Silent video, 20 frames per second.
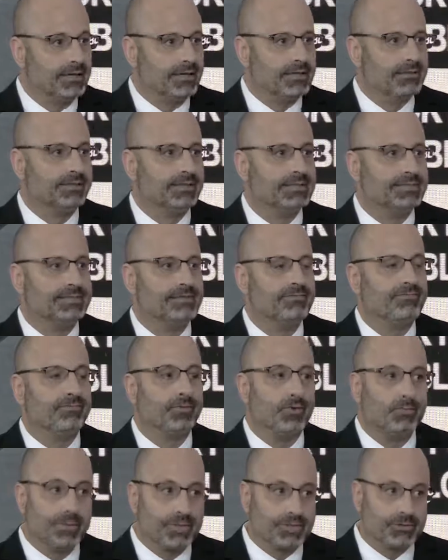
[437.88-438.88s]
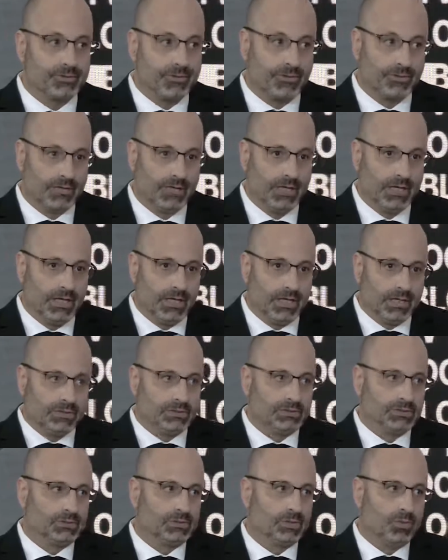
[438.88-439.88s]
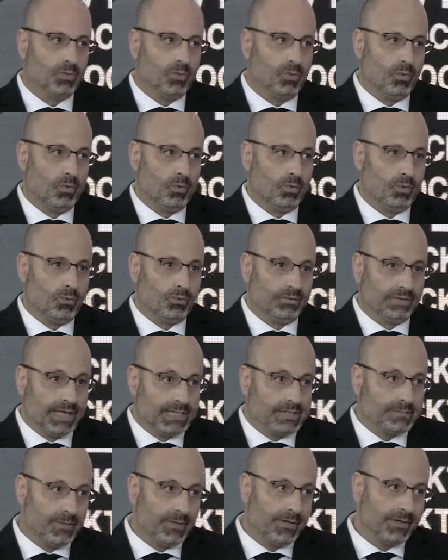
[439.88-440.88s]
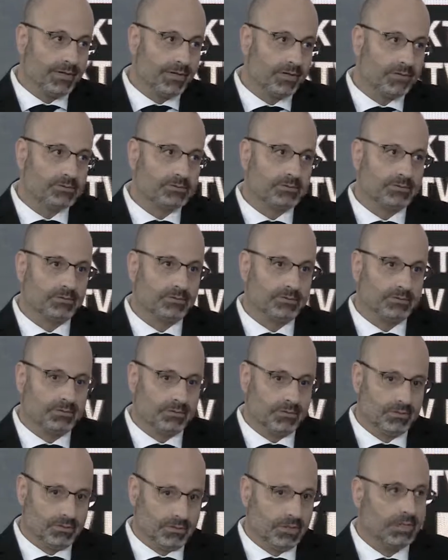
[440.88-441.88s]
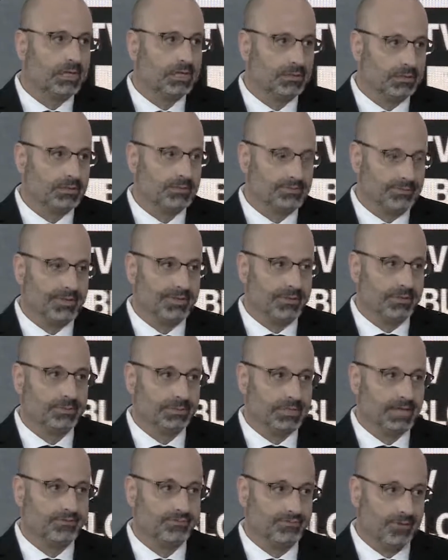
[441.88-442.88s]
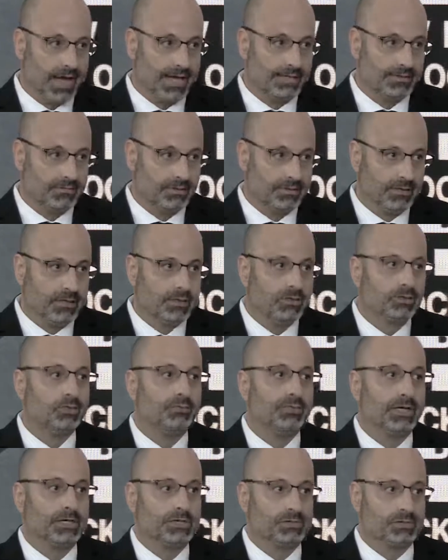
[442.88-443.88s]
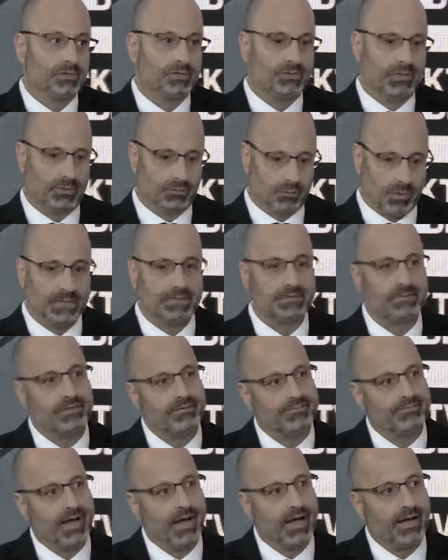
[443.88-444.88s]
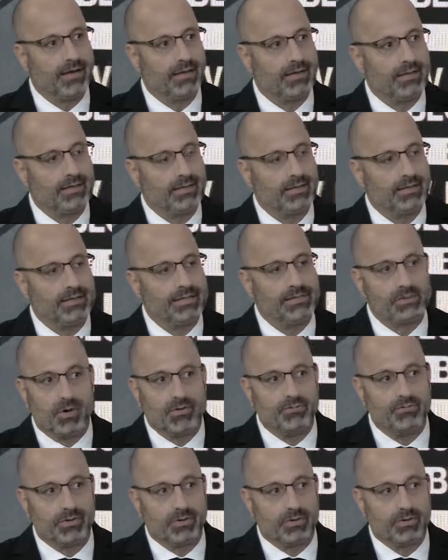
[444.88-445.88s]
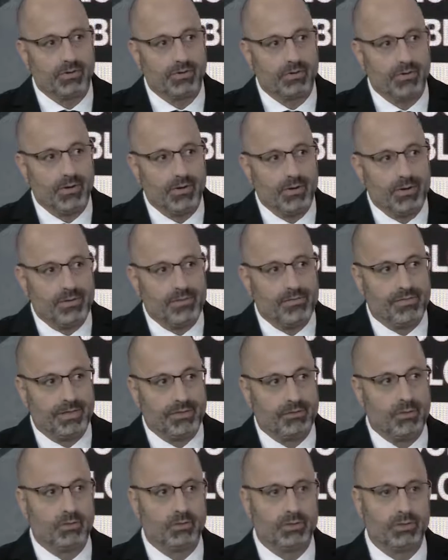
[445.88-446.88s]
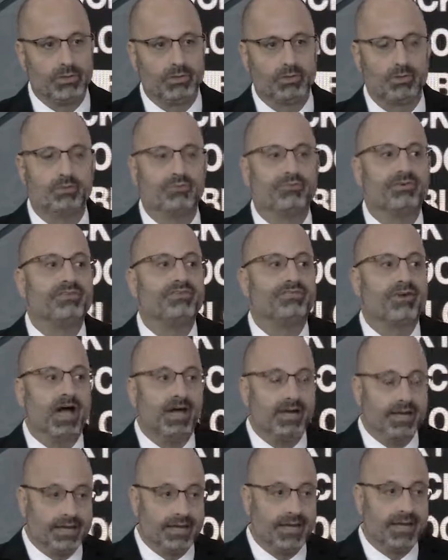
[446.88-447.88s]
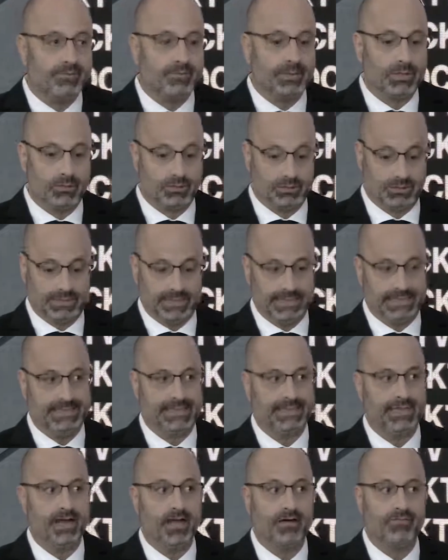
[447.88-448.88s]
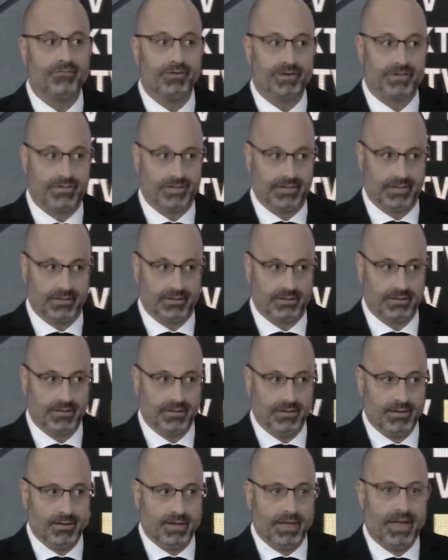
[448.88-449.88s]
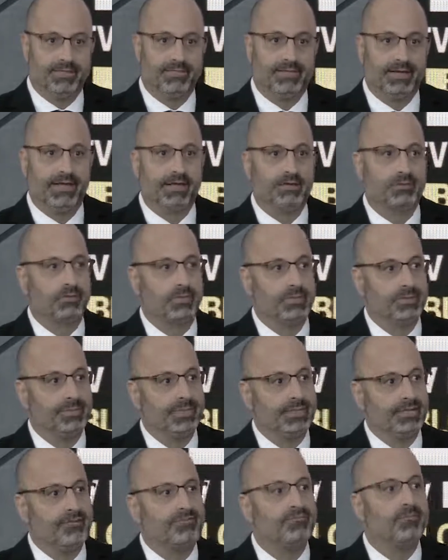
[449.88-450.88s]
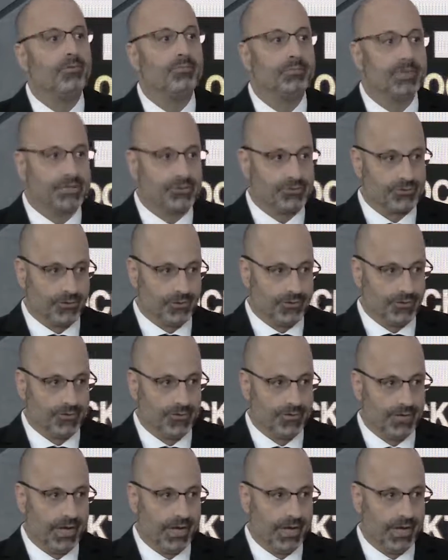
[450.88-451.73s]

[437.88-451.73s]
They see full picture. So taxpayers can treat themselves right to make sure that once they file, it's over. They don't need to refile again because they see everything and they get to admit a full picture.